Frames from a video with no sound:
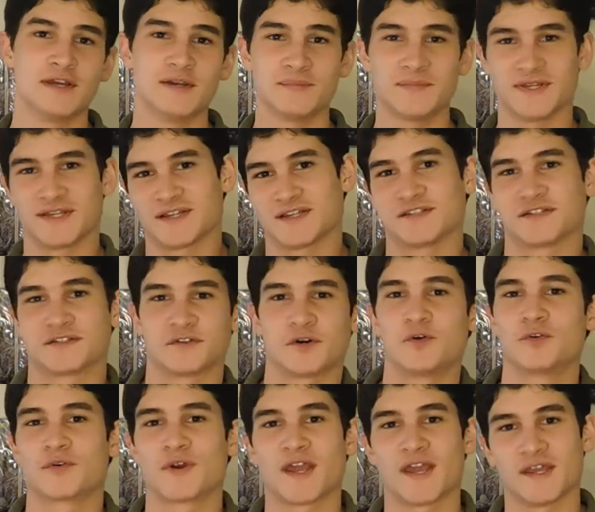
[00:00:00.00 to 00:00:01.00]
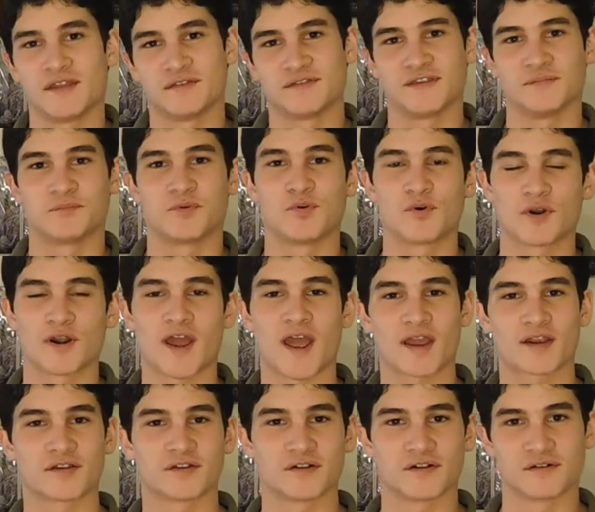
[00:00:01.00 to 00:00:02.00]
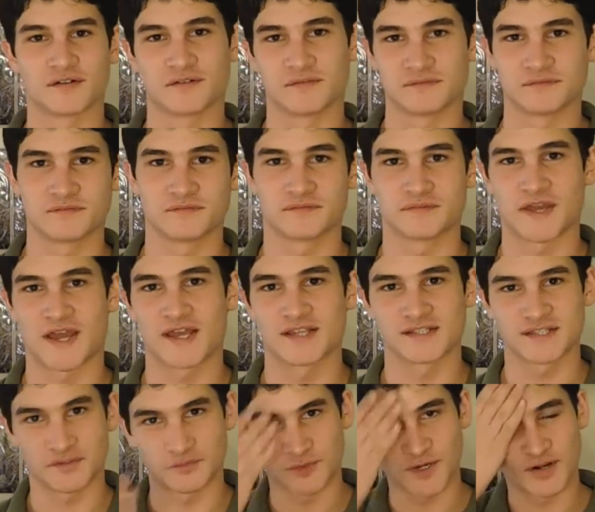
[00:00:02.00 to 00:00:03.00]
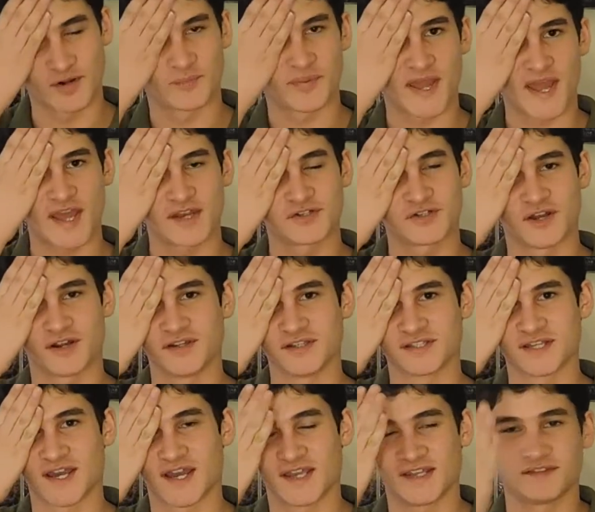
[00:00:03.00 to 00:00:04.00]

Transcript: Because Ulray, the poor actor, has to wear a patch on his eye.